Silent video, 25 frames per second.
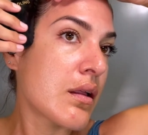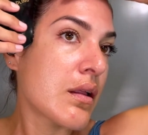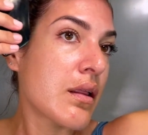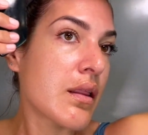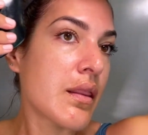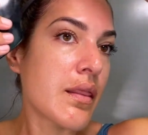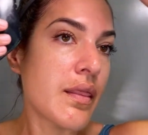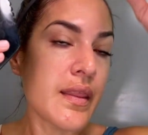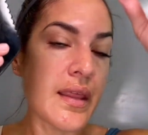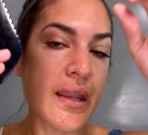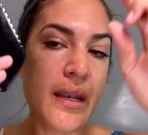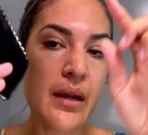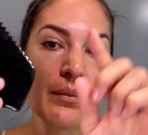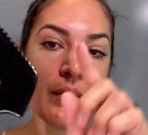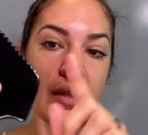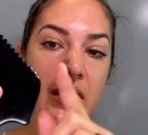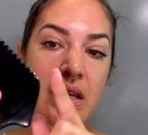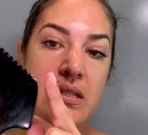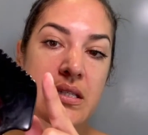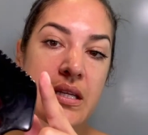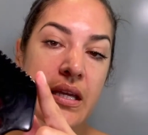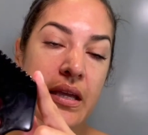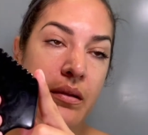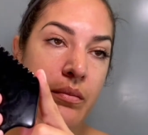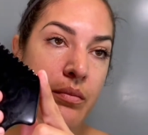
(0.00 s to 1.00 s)
Then I'm going to
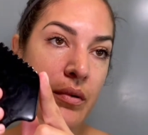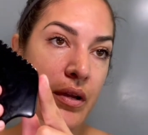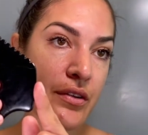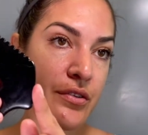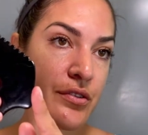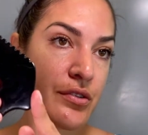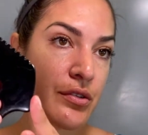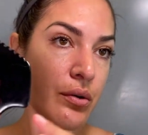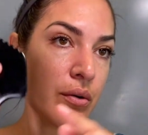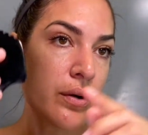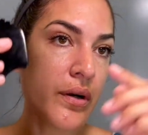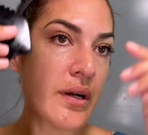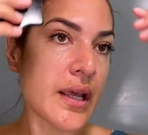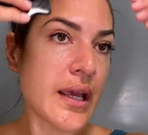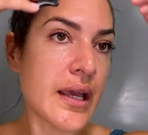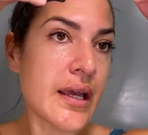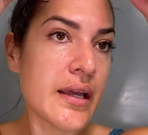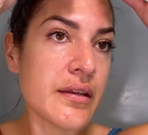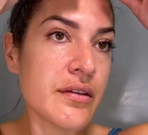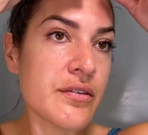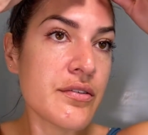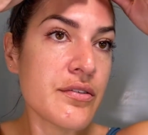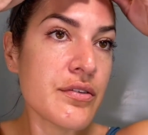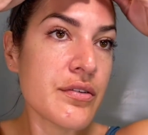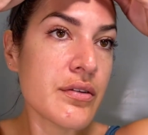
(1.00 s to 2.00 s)
take my short
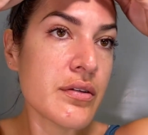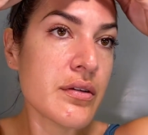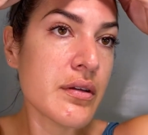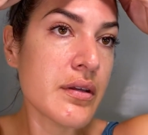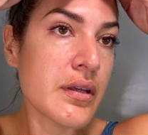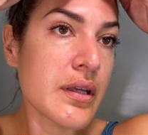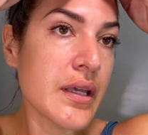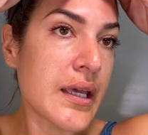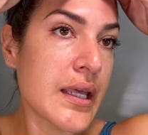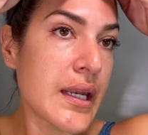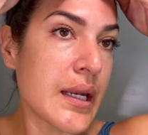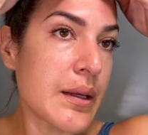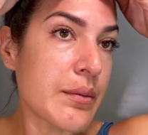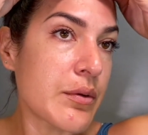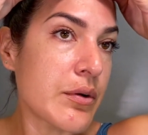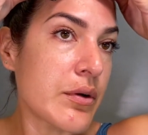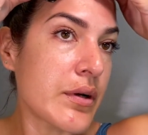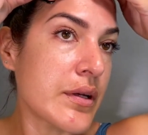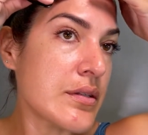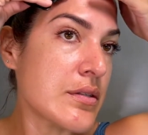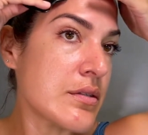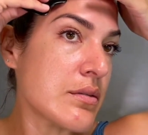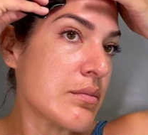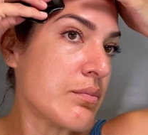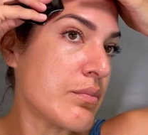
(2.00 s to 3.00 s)
edge and I'm going
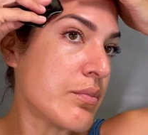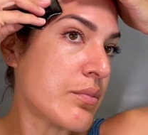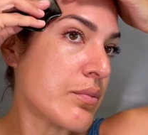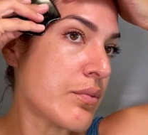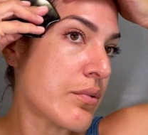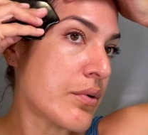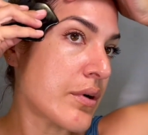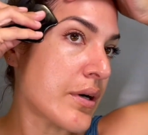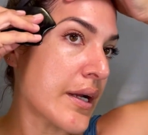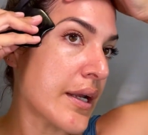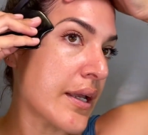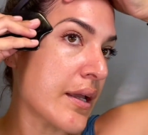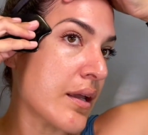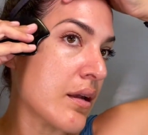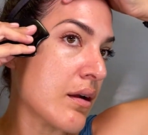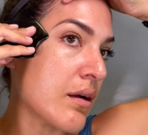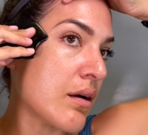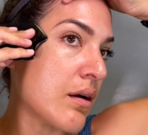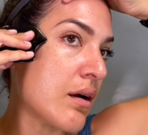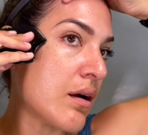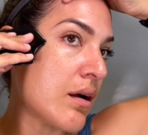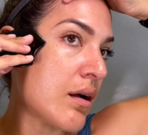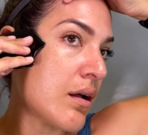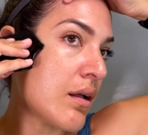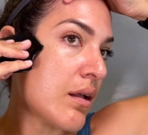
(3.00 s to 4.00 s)
to bring it
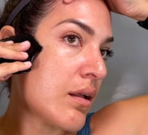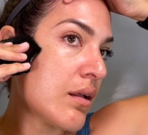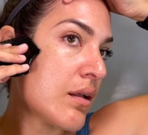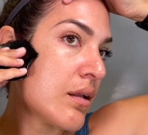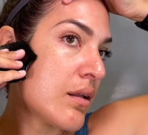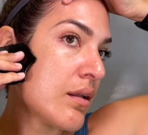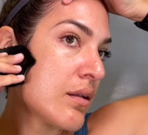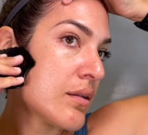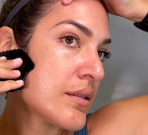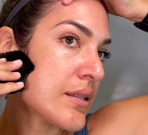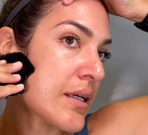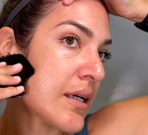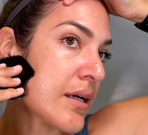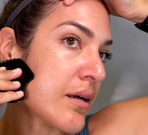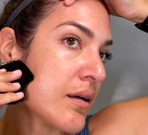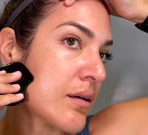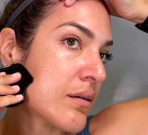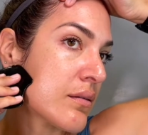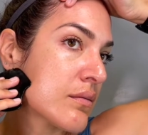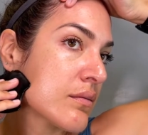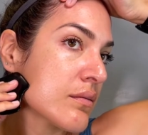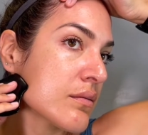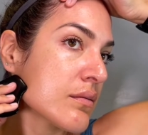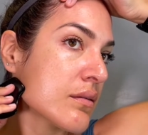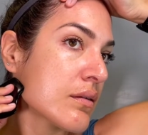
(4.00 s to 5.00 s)
all
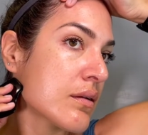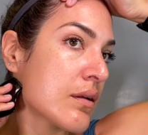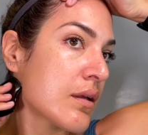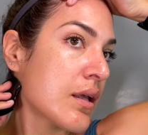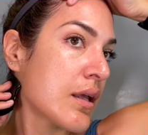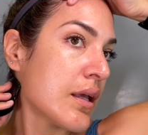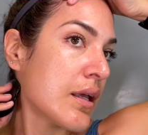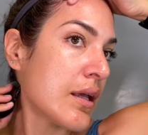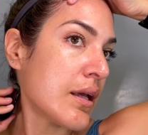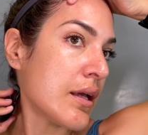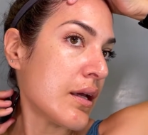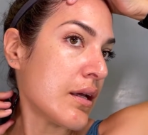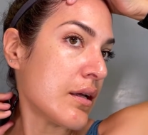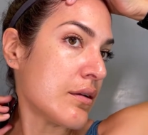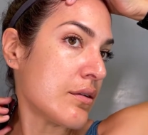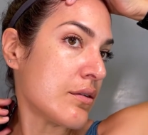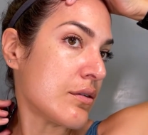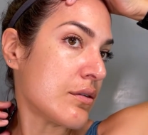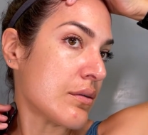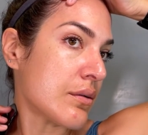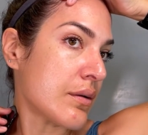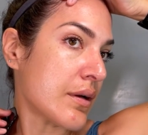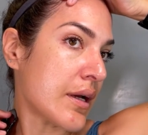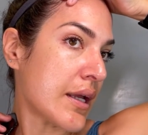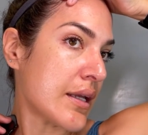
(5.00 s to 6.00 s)
down and
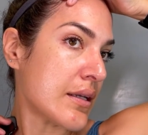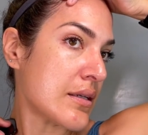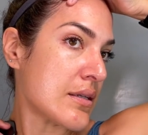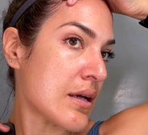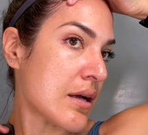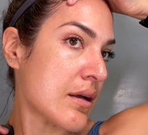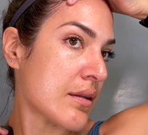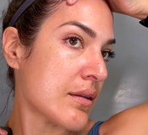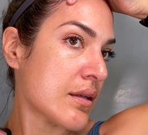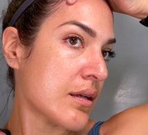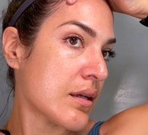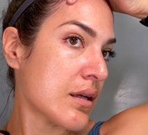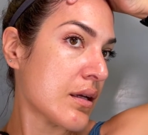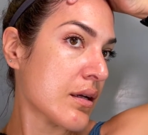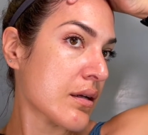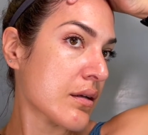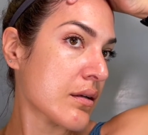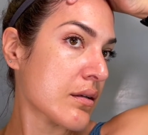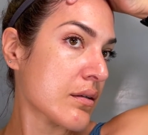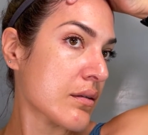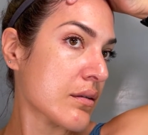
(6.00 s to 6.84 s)
drain down the neck.